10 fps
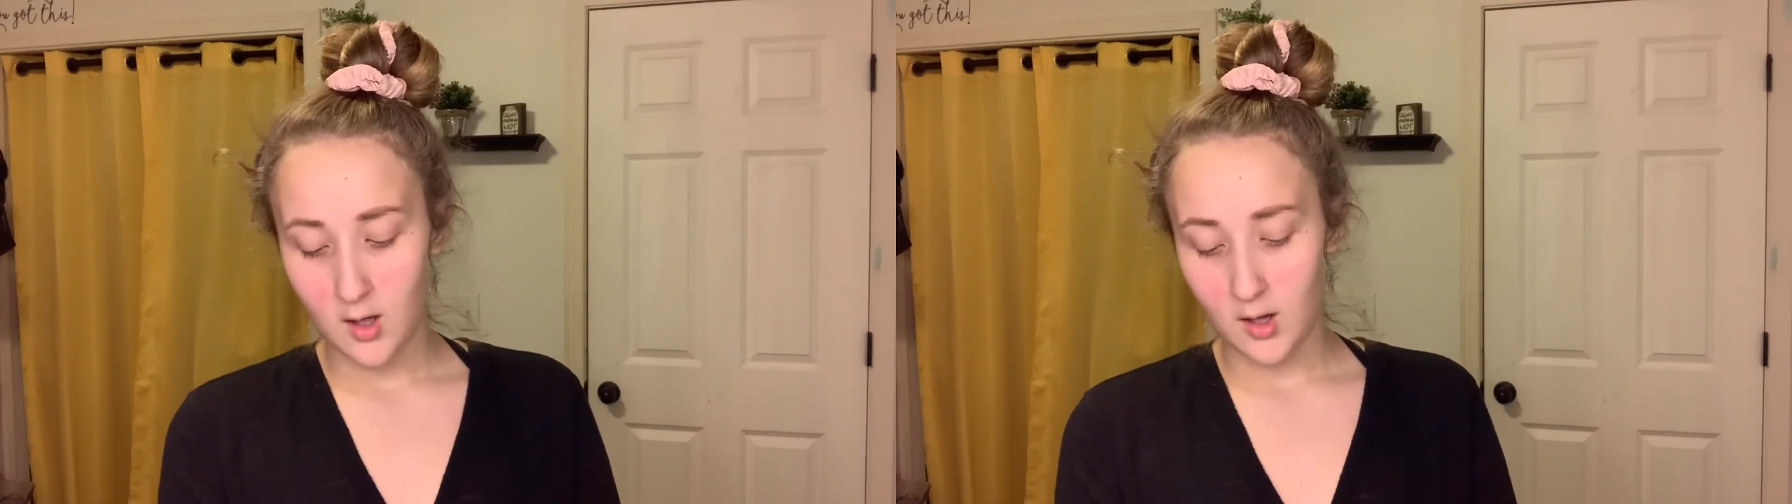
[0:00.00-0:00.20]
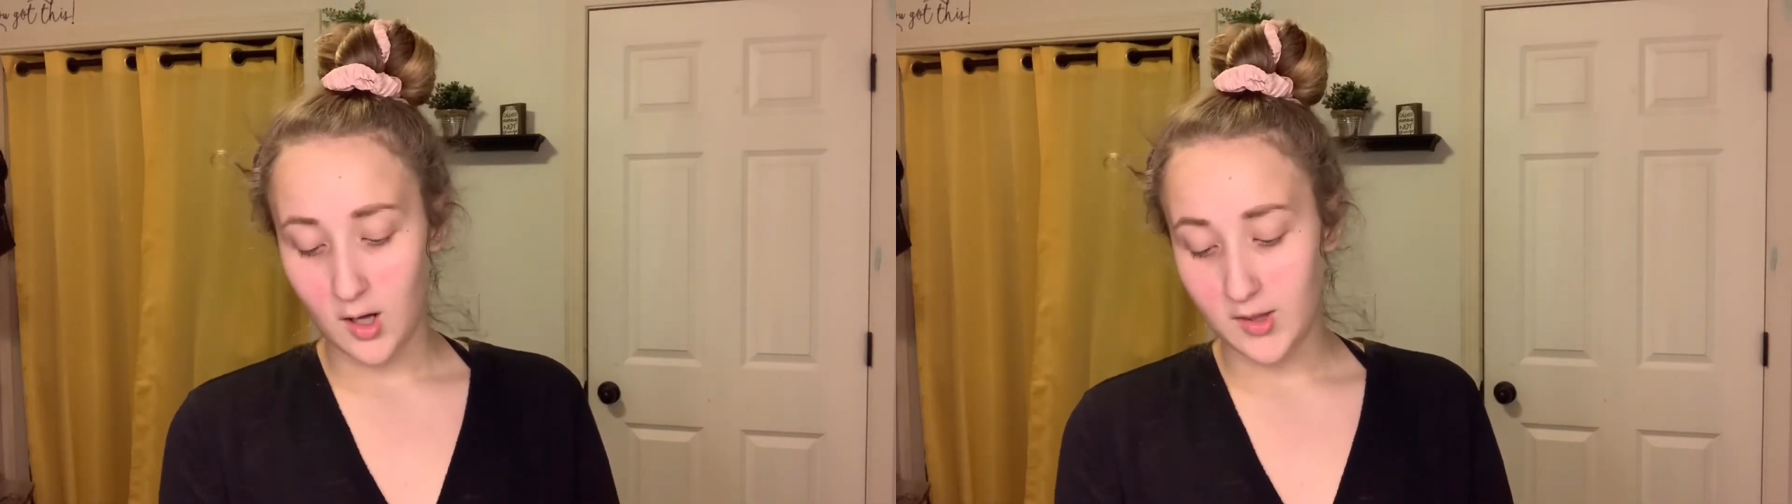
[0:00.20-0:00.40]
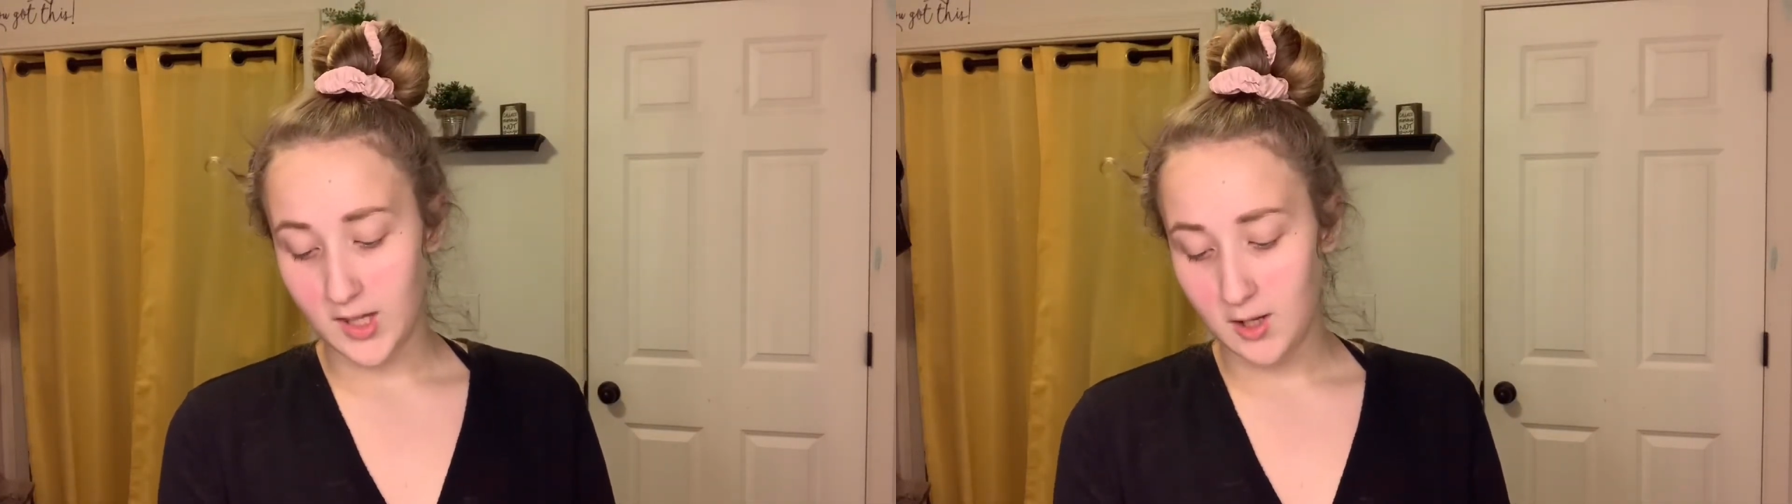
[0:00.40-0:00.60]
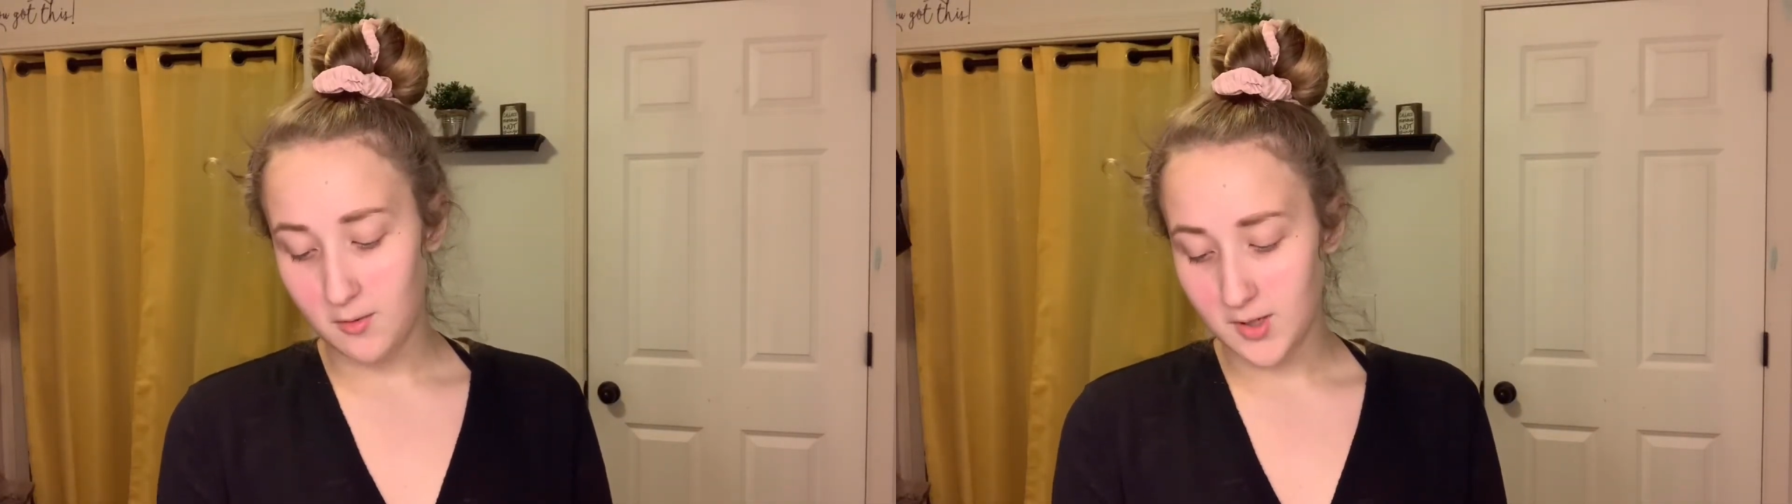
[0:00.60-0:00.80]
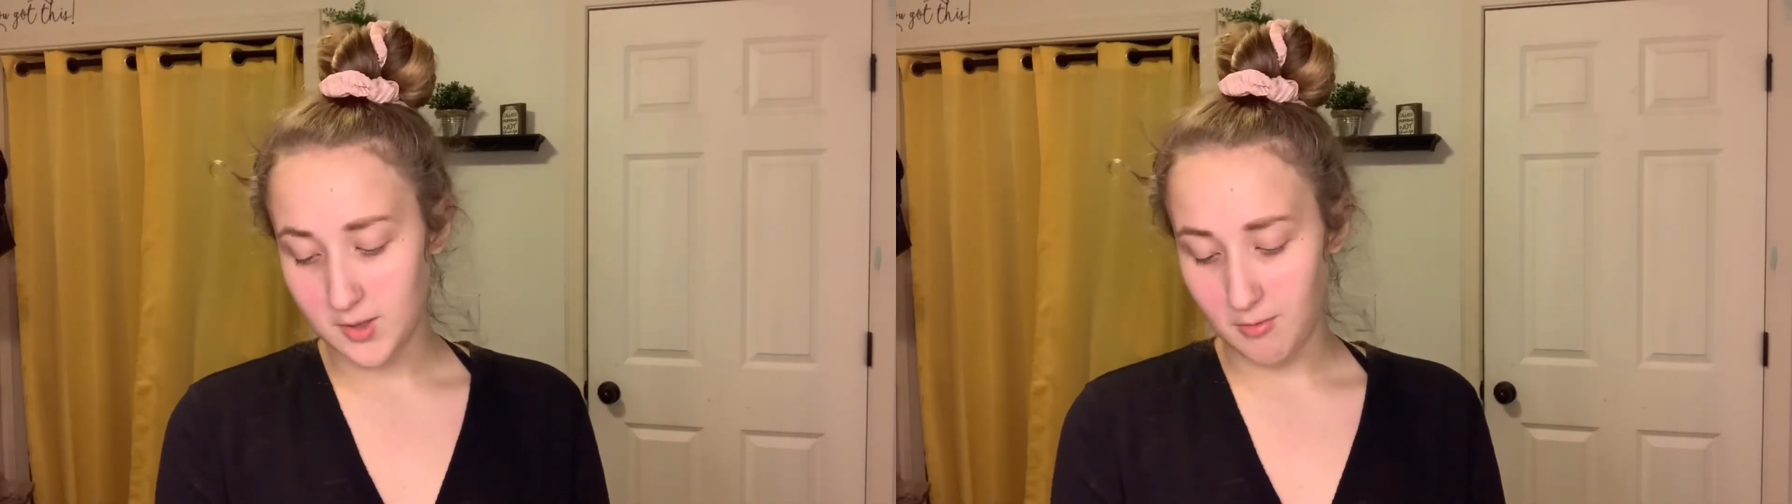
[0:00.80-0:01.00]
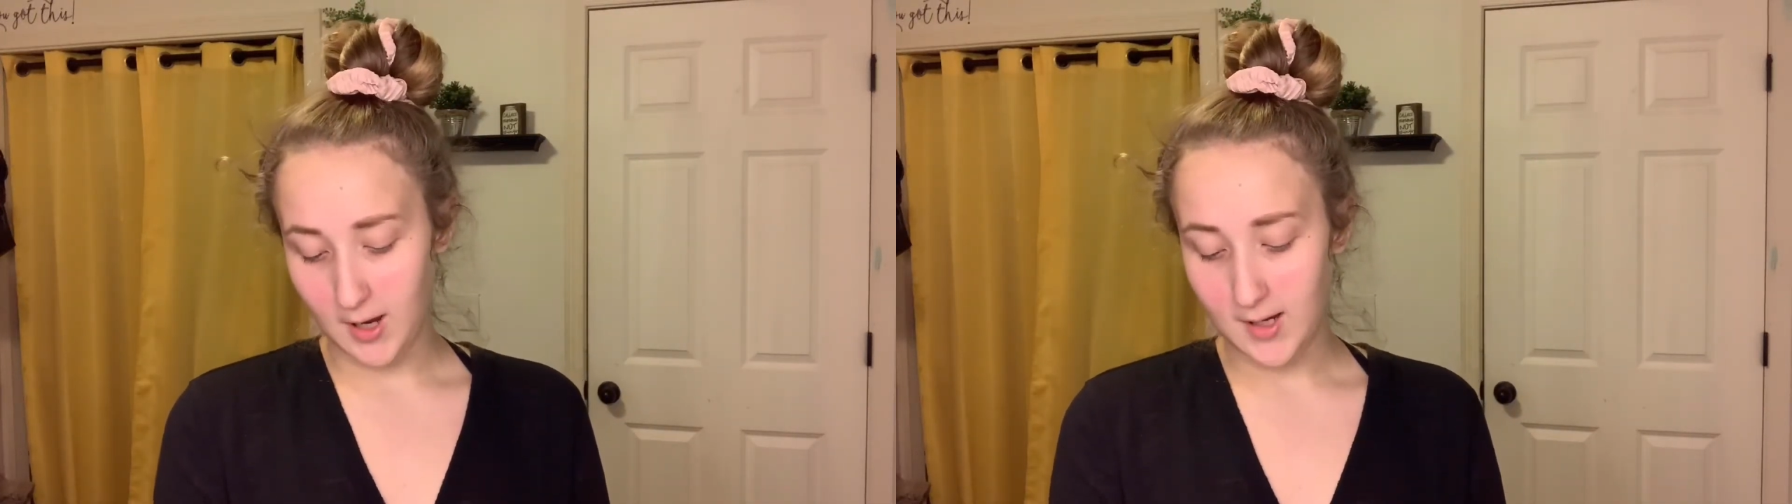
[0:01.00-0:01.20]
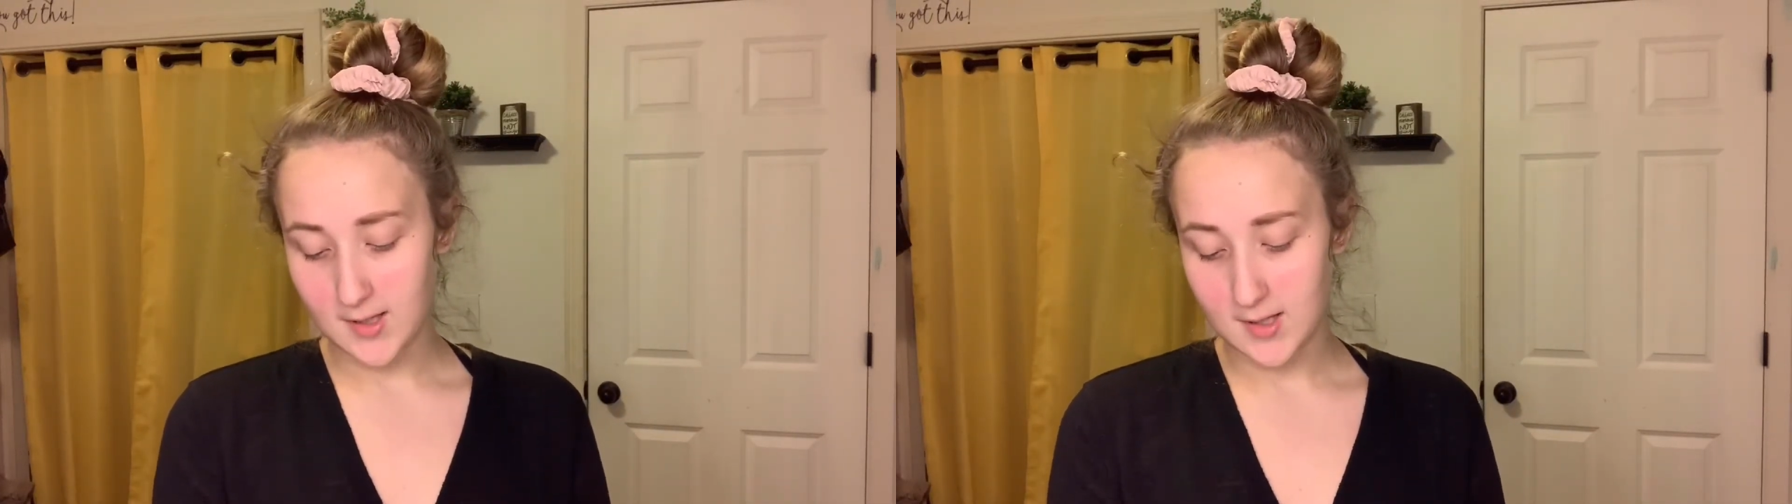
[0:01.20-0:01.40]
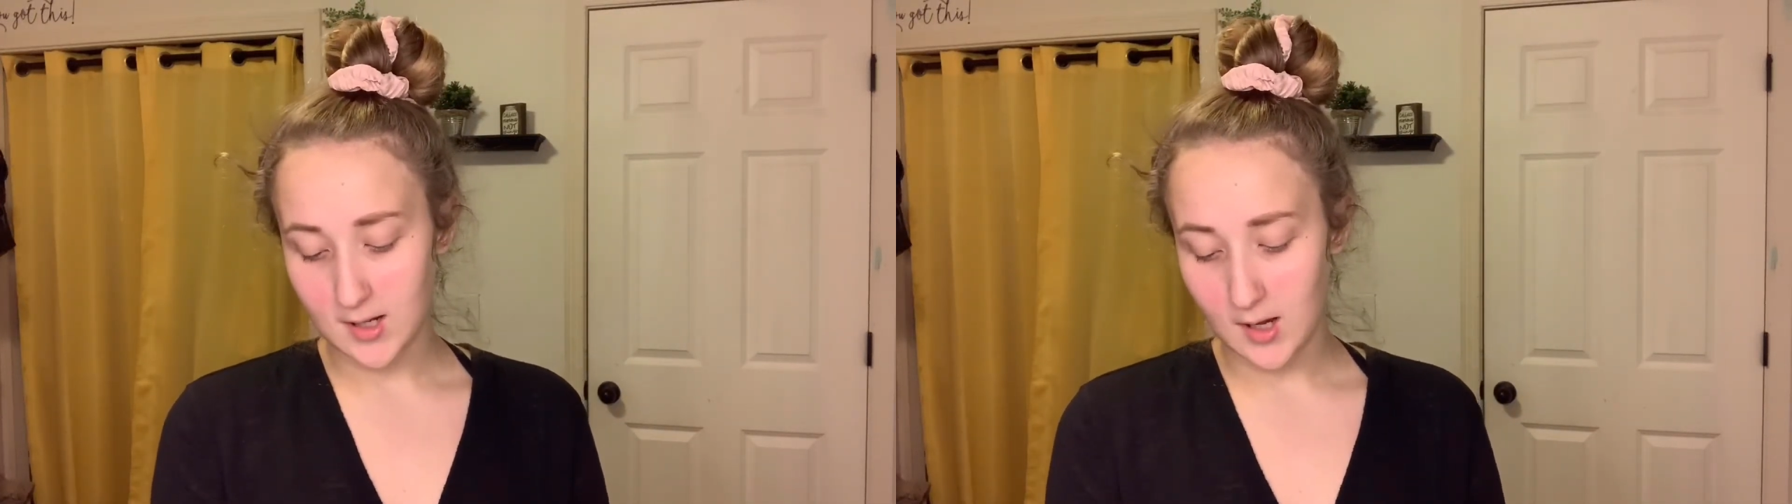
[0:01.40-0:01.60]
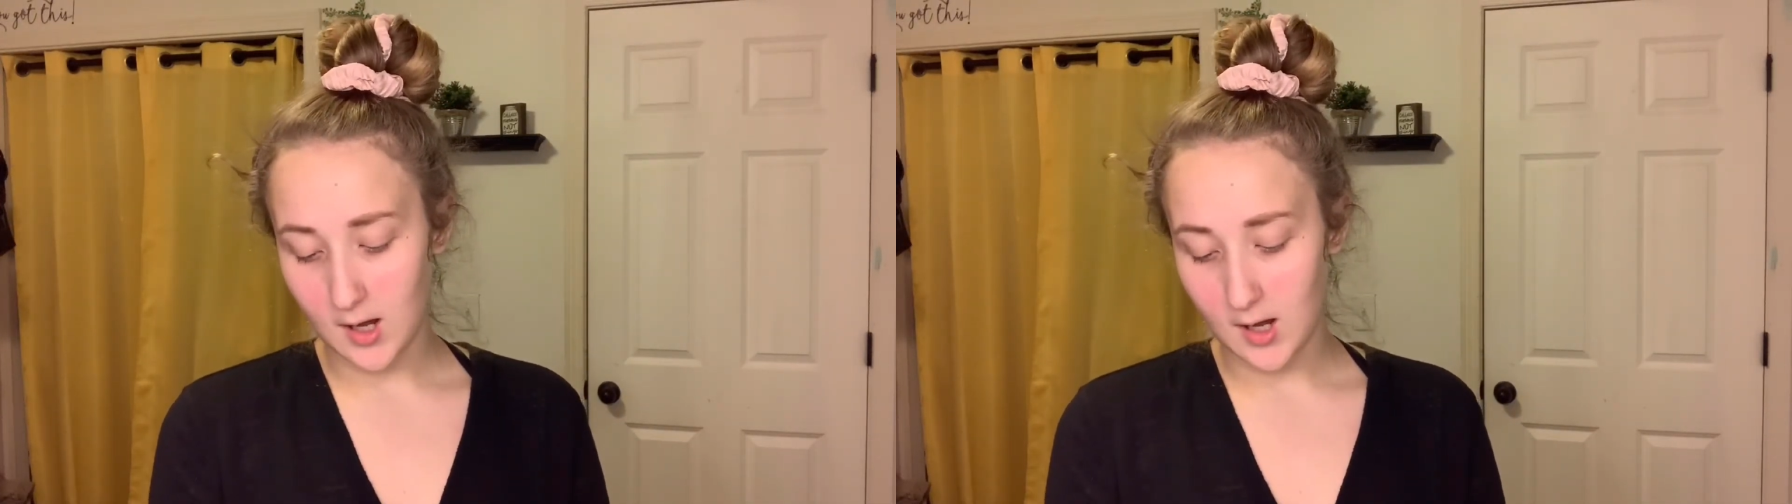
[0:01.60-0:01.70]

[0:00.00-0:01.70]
The cuteness rate,